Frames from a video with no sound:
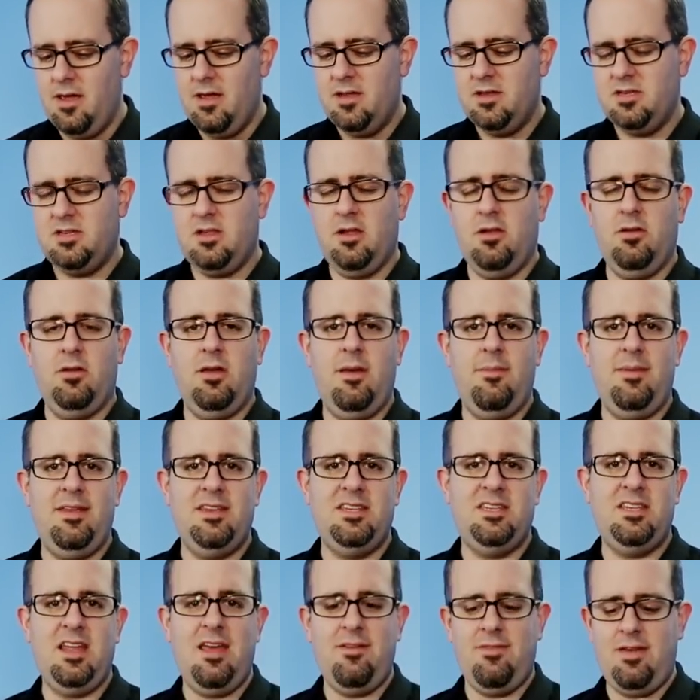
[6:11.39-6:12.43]
It's going to let me
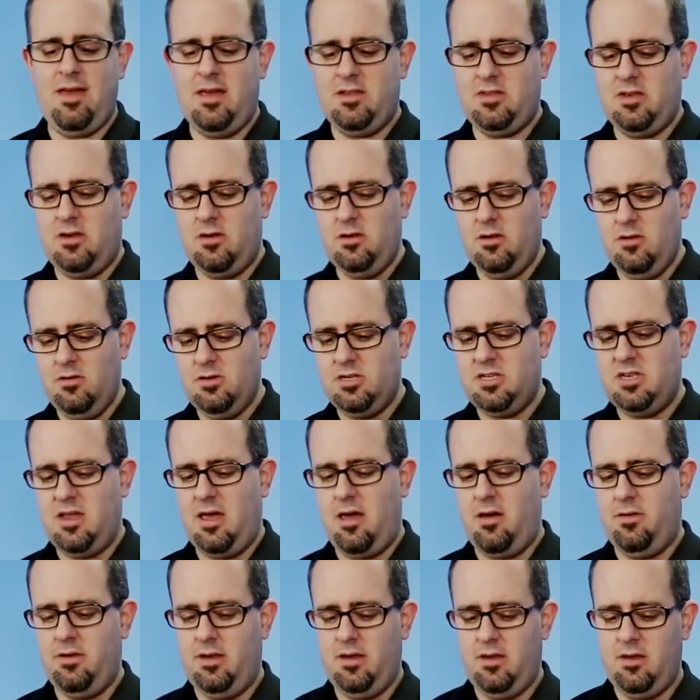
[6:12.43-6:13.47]
save it as a new
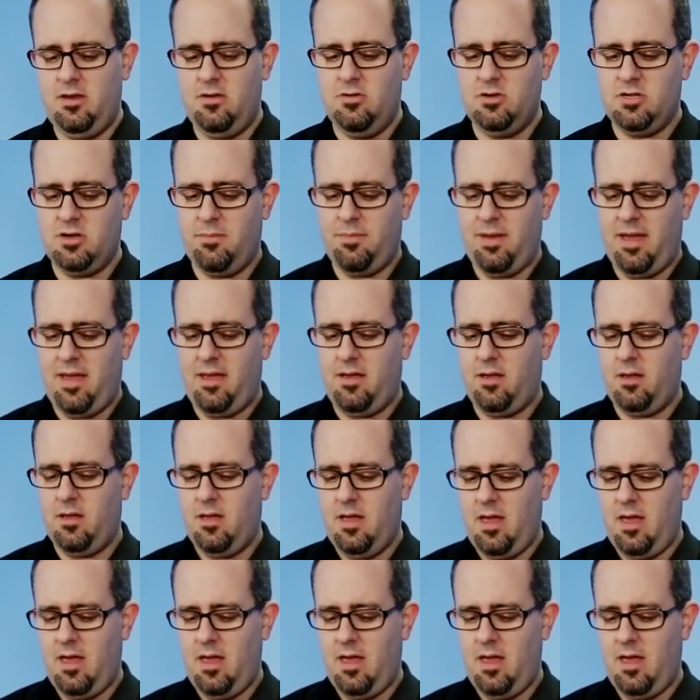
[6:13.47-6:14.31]
sound in user bank